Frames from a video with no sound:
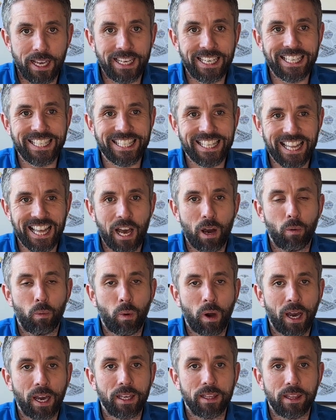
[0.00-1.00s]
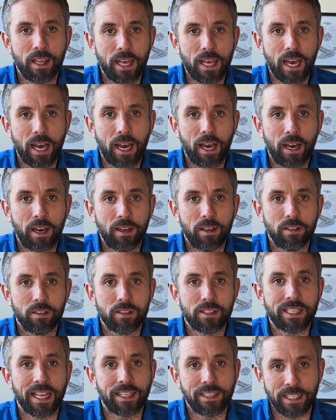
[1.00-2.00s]
And is that why they are
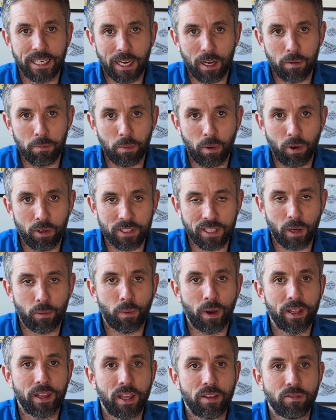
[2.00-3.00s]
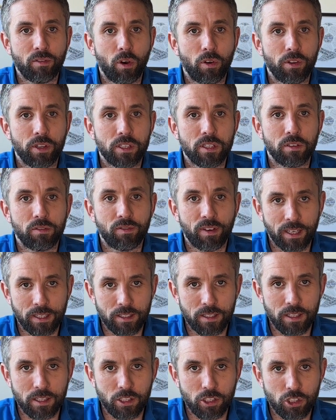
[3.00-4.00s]
standing out more? Is that why they've got this
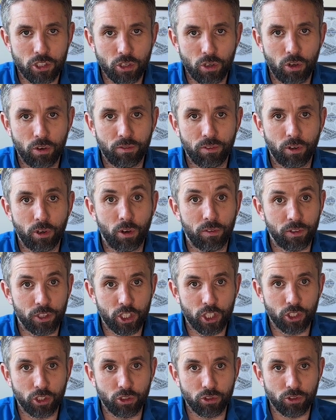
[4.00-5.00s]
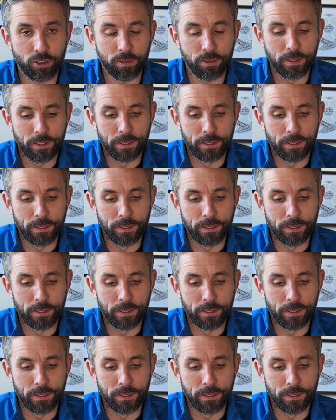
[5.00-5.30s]
advantage over other children?